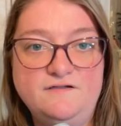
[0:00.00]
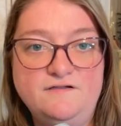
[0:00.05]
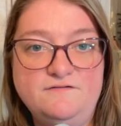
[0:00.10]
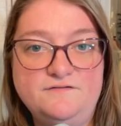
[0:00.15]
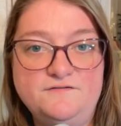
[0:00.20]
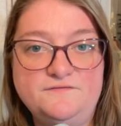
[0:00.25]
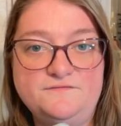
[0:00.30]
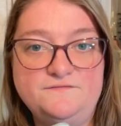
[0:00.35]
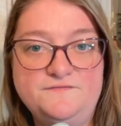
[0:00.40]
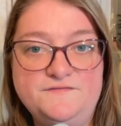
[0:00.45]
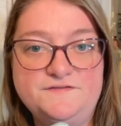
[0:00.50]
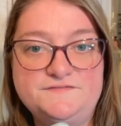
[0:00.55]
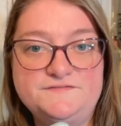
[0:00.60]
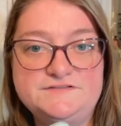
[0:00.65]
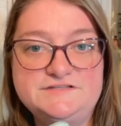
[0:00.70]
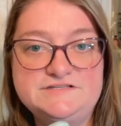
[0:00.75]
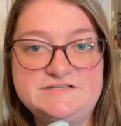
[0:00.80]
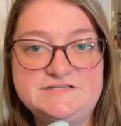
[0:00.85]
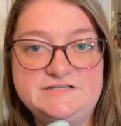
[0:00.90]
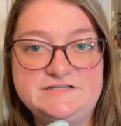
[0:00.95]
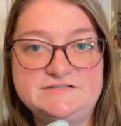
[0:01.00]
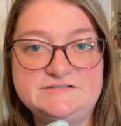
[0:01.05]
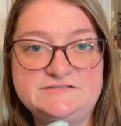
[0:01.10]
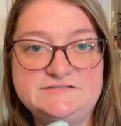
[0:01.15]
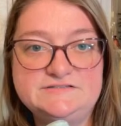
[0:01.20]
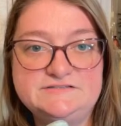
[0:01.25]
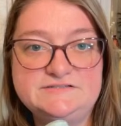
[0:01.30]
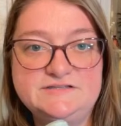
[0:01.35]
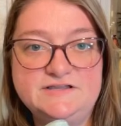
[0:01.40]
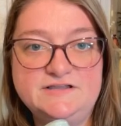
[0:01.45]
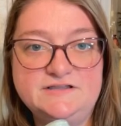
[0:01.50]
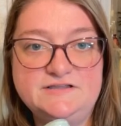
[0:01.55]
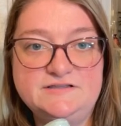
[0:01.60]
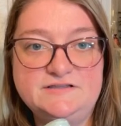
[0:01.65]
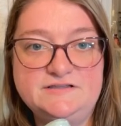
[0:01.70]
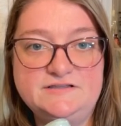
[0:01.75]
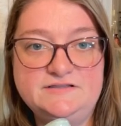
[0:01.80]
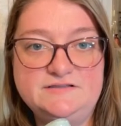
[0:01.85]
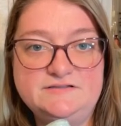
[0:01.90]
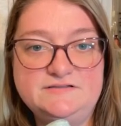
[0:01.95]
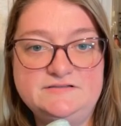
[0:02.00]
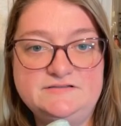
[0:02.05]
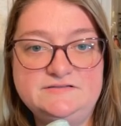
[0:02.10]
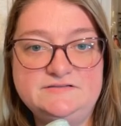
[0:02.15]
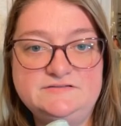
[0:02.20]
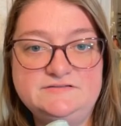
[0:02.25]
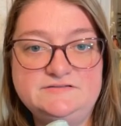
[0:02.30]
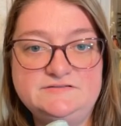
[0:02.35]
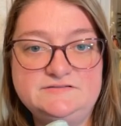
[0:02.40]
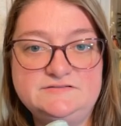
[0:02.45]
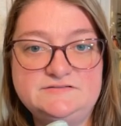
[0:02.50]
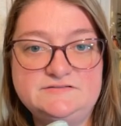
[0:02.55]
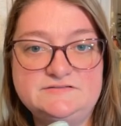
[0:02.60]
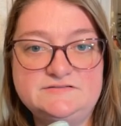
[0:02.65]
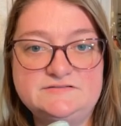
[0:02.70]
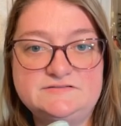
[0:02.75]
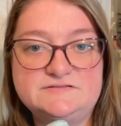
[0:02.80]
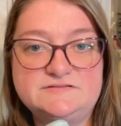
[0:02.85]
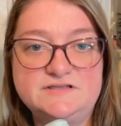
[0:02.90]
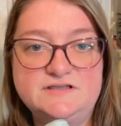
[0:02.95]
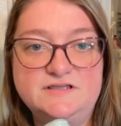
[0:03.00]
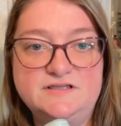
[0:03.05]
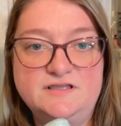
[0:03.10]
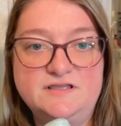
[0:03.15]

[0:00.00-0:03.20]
for 15 seconds.